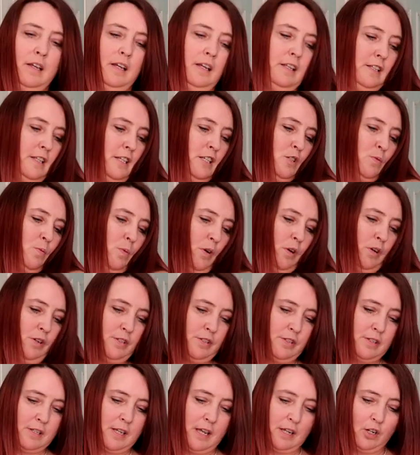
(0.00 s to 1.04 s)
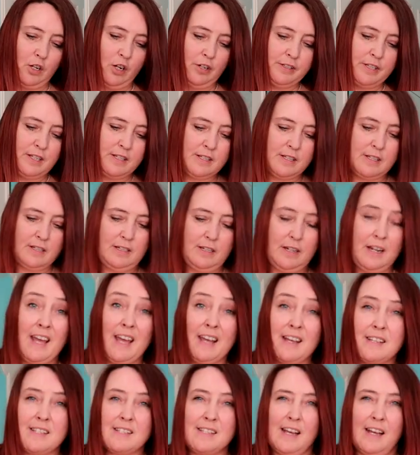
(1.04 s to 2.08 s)
And this was, I got this in an
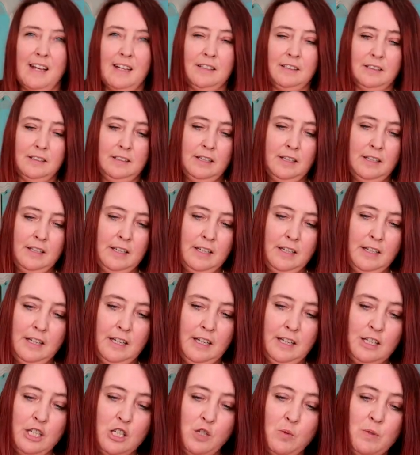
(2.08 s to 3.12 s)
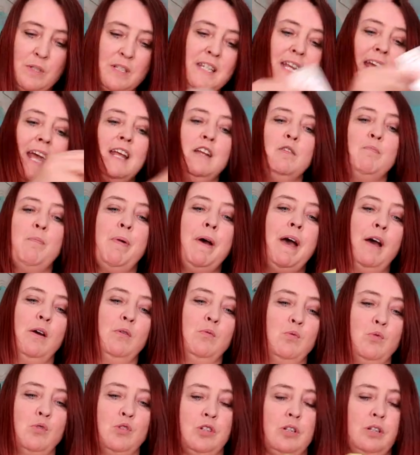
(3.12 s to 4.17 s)
X L. And this was ten
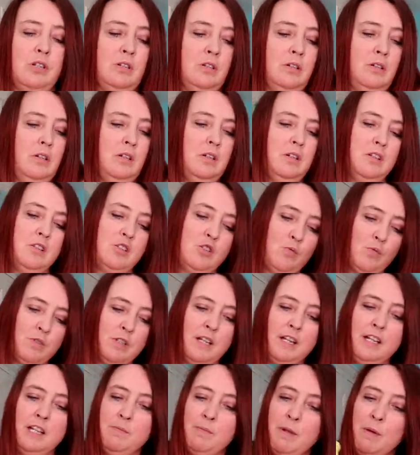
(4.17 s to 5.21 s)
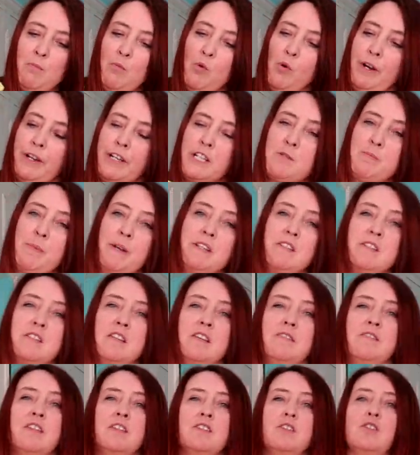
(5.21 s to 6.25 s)
pounds, so it was a little bit more
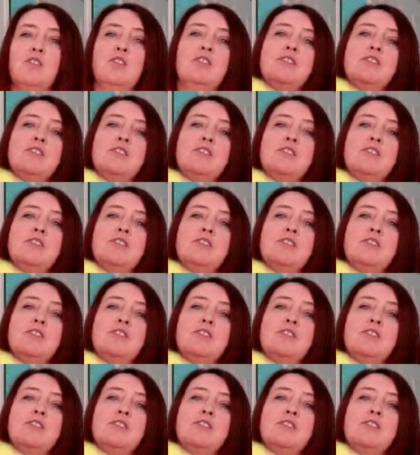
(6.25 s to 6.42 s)
expensive than the